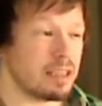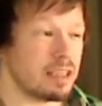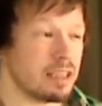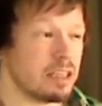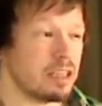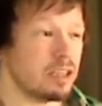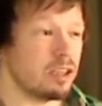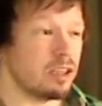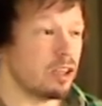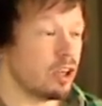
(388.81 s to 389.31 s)

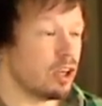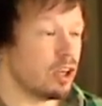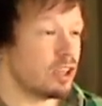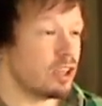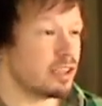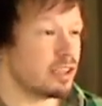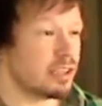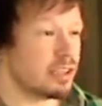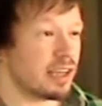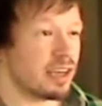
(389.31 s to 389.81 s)
he
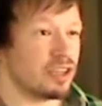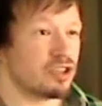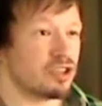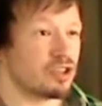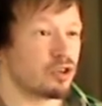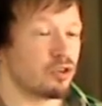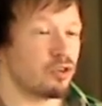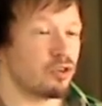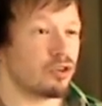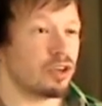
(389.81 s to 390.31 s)
decided
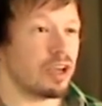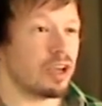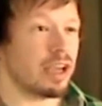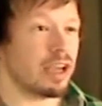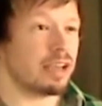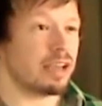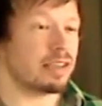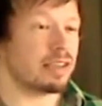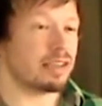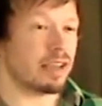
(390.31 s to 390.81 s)
to
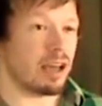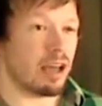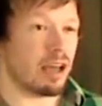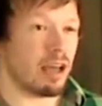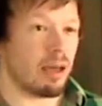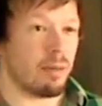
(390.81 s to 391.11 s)
create,